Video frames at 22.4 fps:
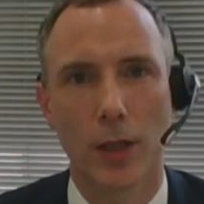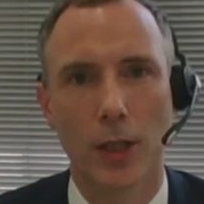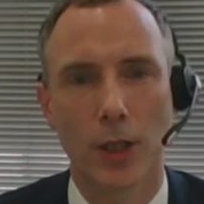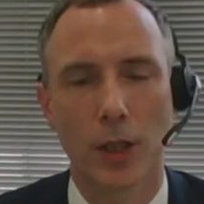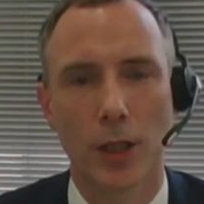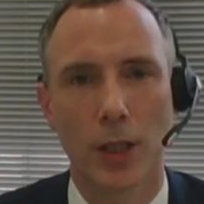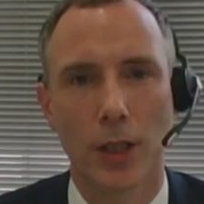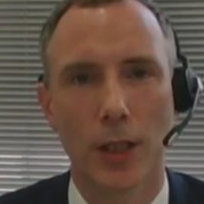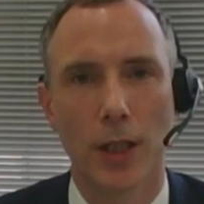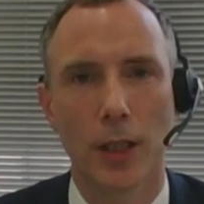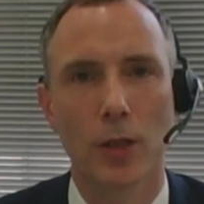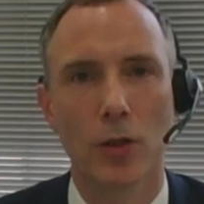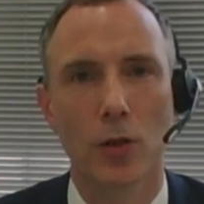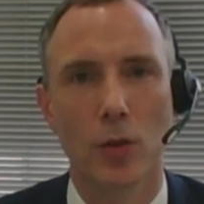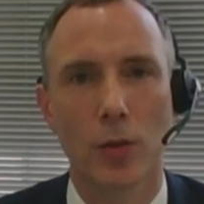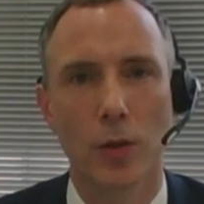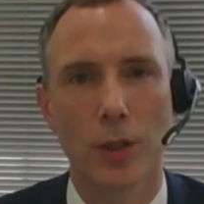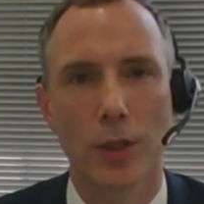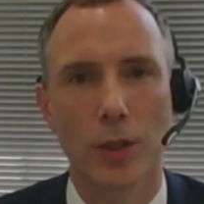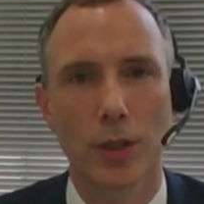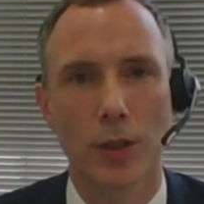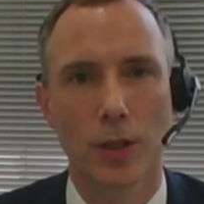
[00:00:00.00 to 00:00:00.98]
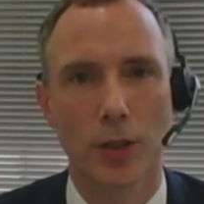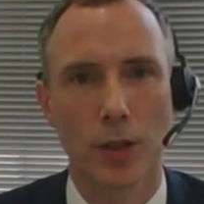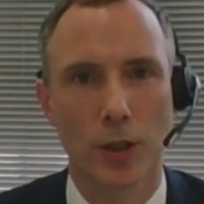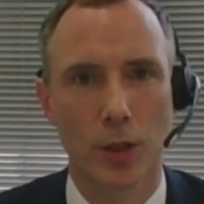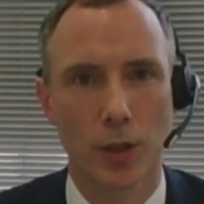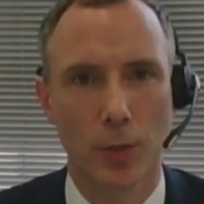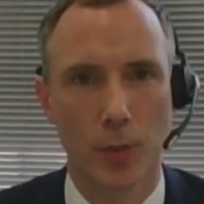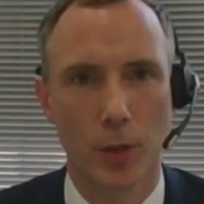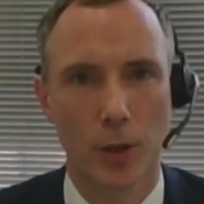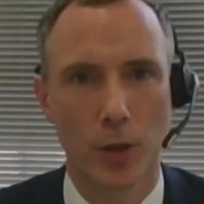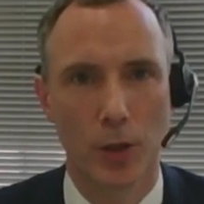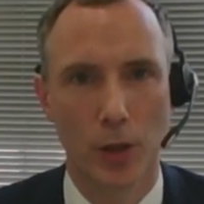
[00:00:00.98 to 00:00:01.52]
actually increase his
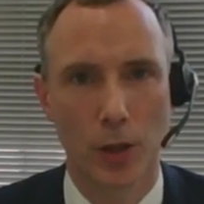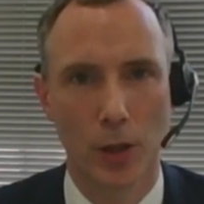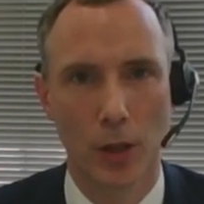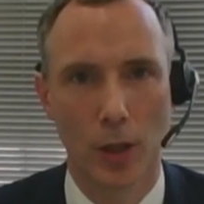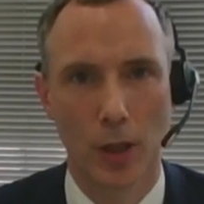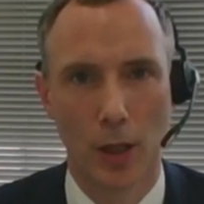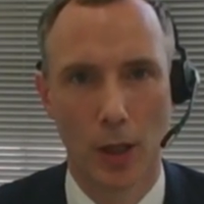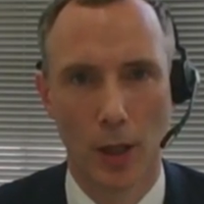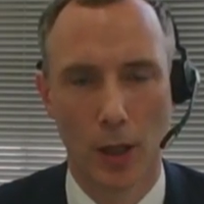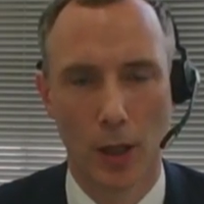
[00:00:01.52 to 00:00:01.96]
exposure